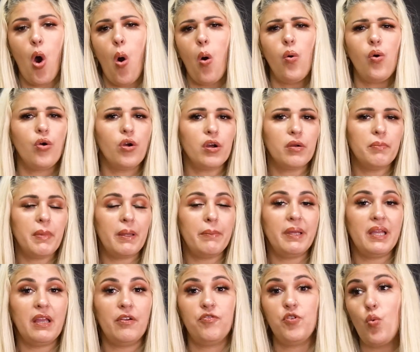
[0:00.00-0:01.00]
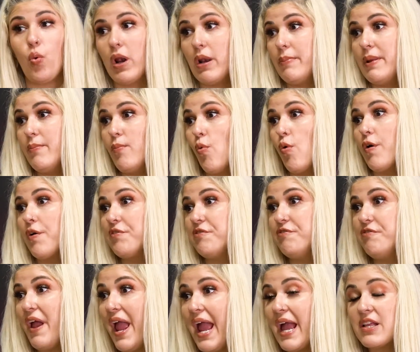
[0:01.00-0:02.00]
or maybe if you want to be more
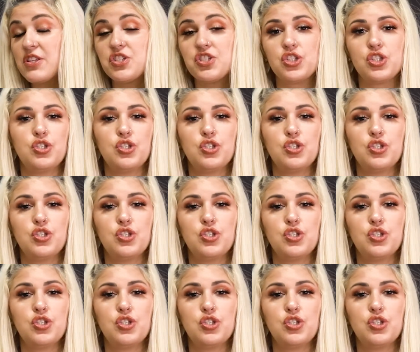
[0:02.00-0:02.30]
advanced,